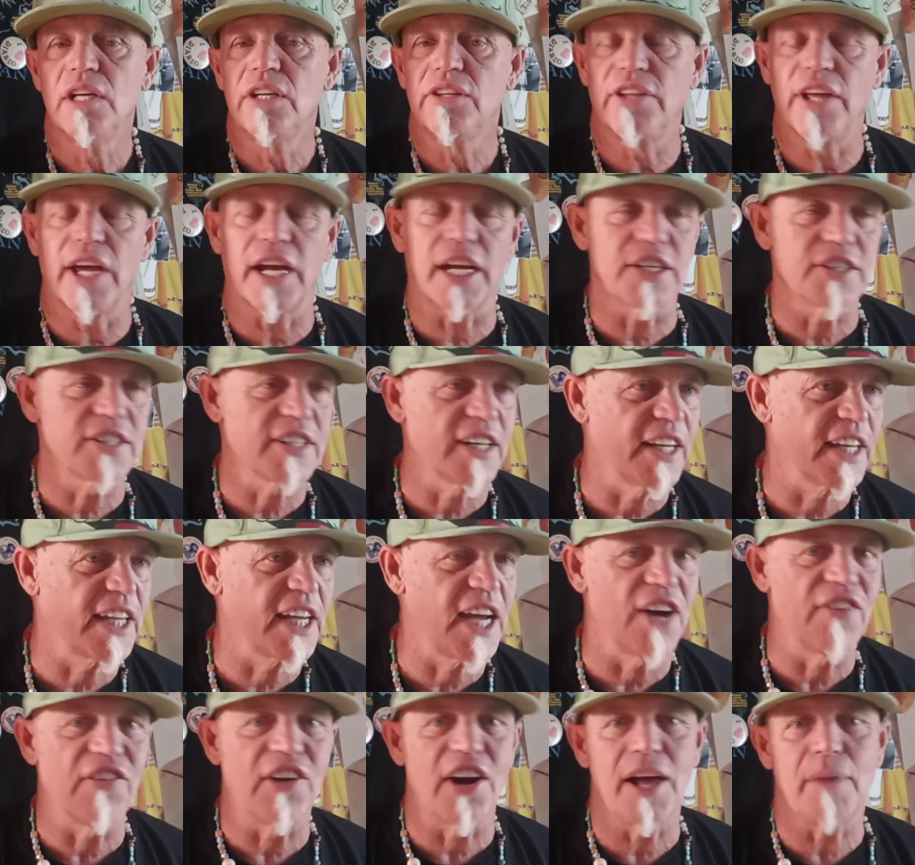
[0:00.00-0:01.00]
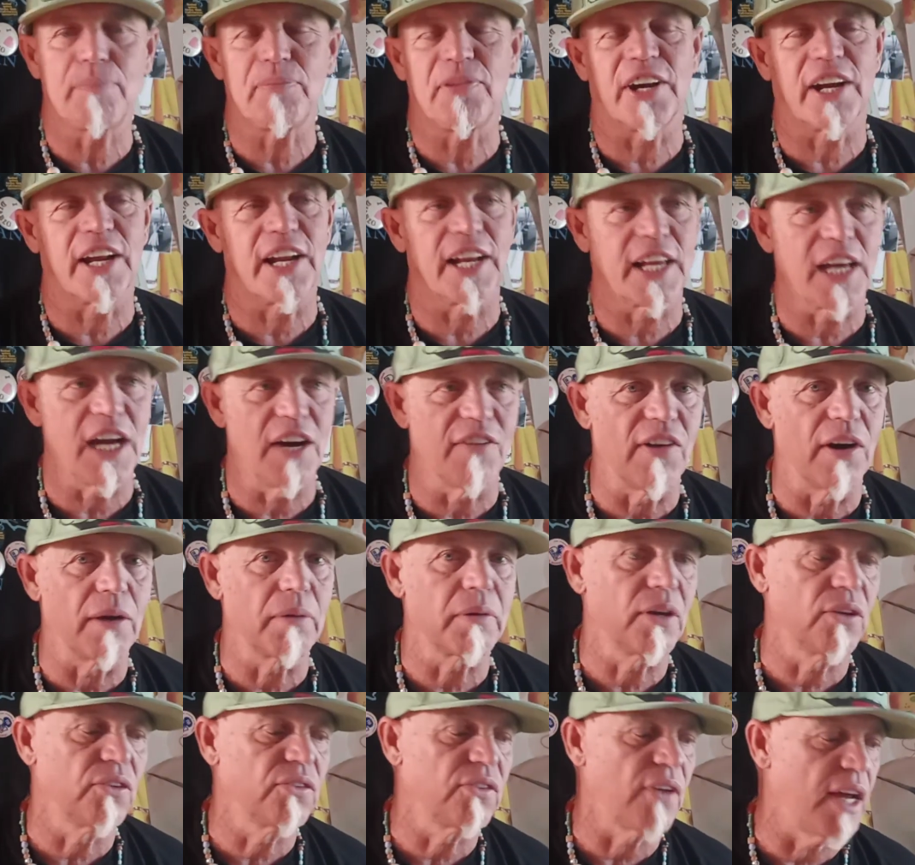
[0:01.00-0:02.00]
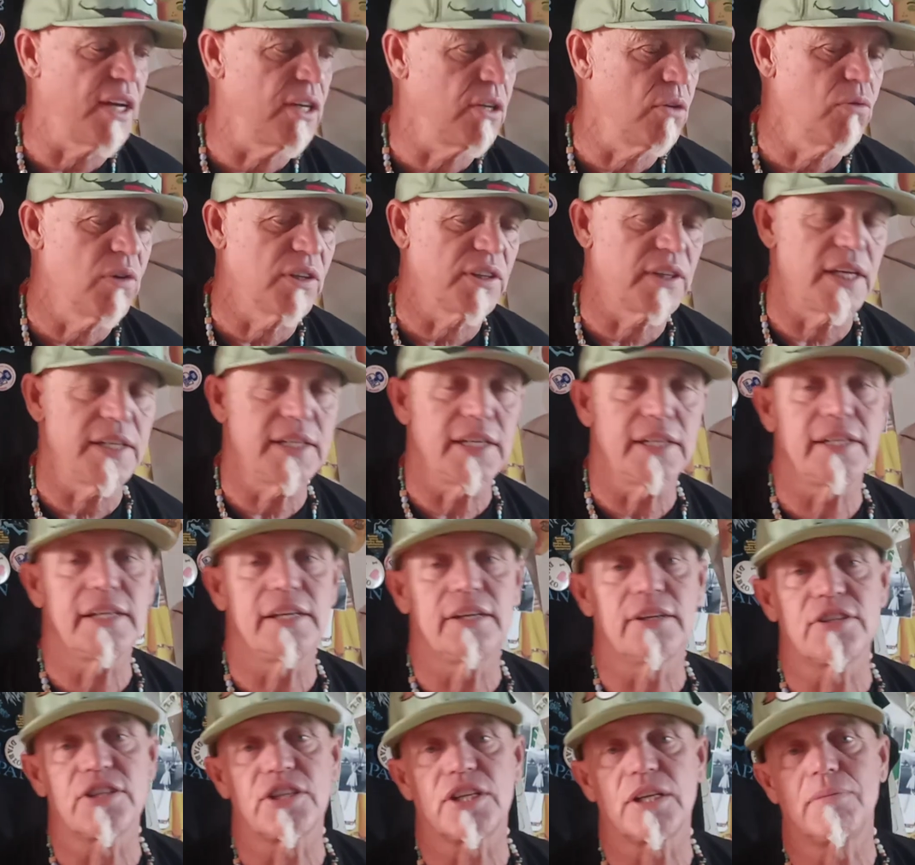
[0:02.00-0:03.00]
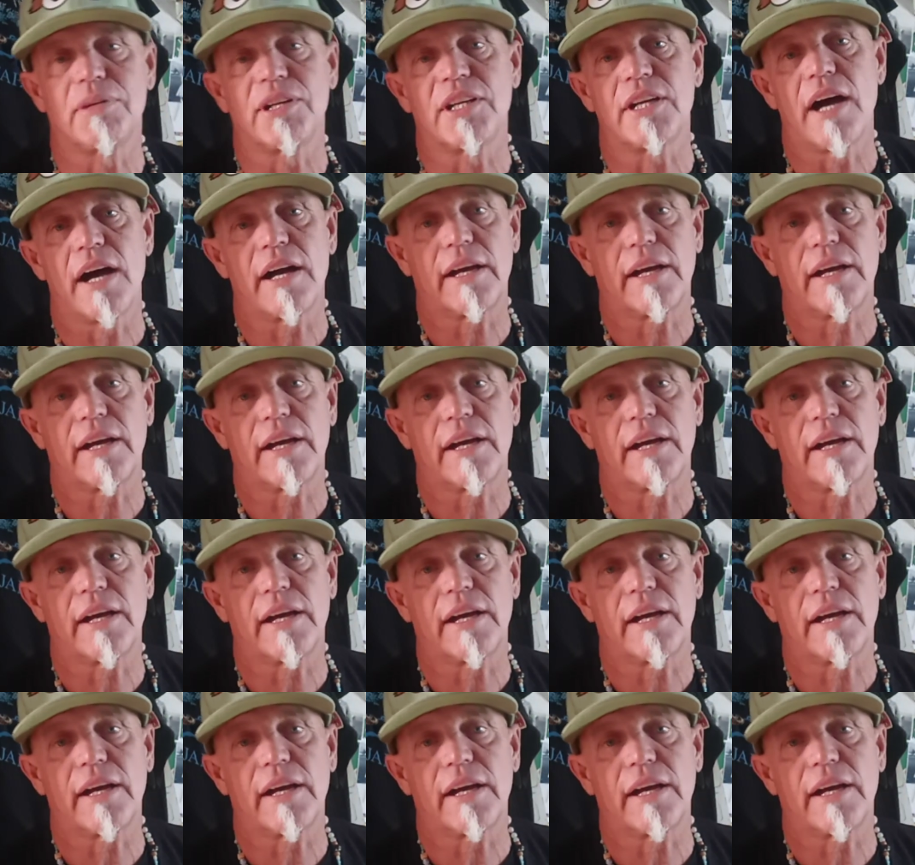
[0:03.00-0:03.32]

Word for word: They're just going to cover it up. They're going to cover it because I knew what they did to Hiroshima and